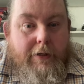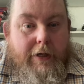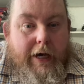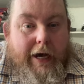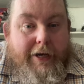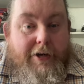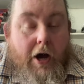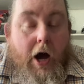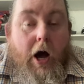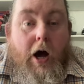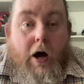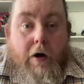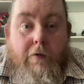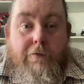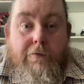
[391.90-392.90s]
and a
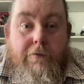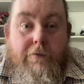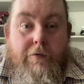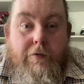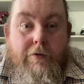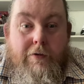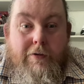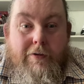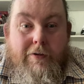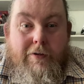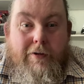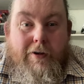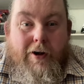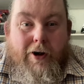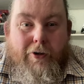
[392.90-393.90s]
half
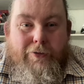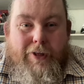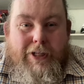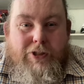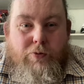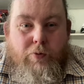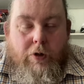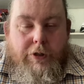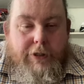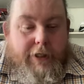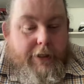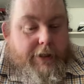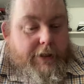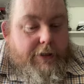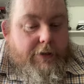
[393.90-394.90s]
on this one. So
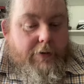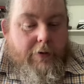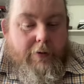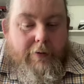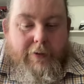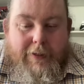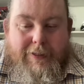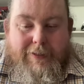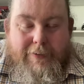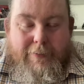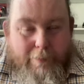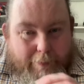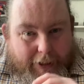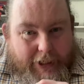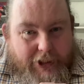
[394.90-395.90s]
this
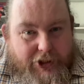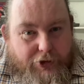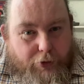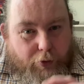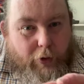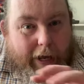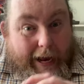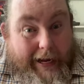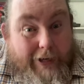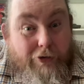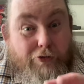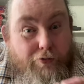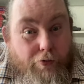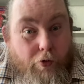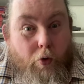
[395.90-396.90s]
because it's all
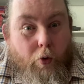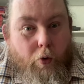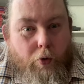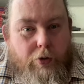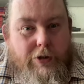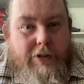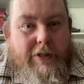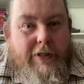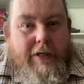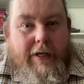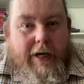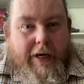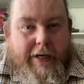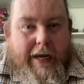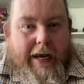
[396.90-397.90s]
hand wrought
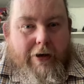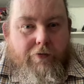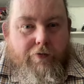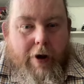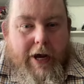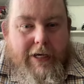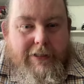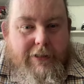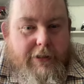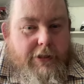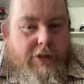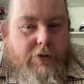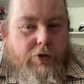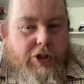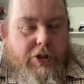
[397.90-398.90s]
and hand raised,
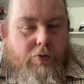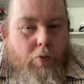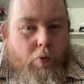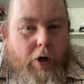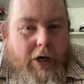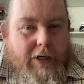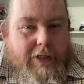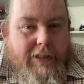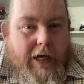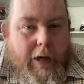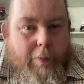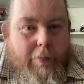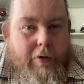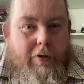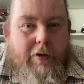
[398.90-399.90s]
this just worked
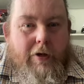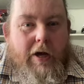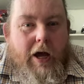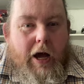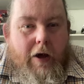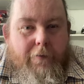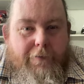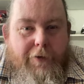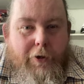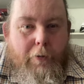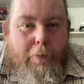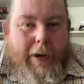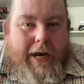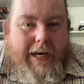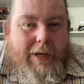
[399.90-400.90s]
up a few
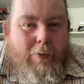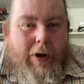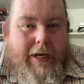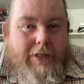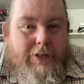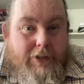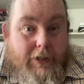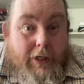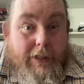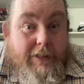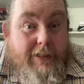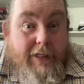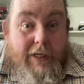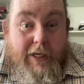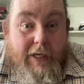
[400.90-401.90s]
pennyweights
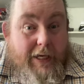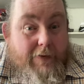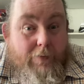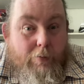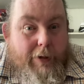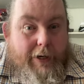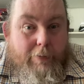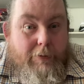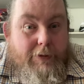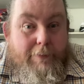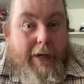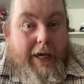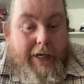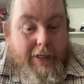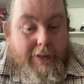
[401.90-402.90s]
lighter even when it was
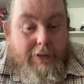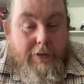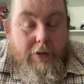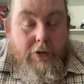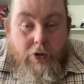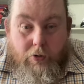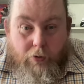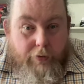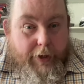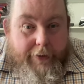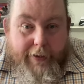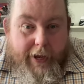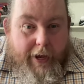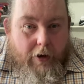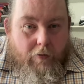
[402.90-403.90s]
made, although
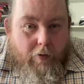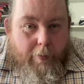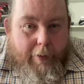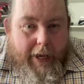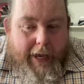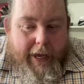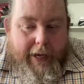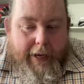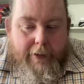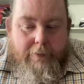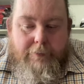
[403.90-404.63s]
they are a pair.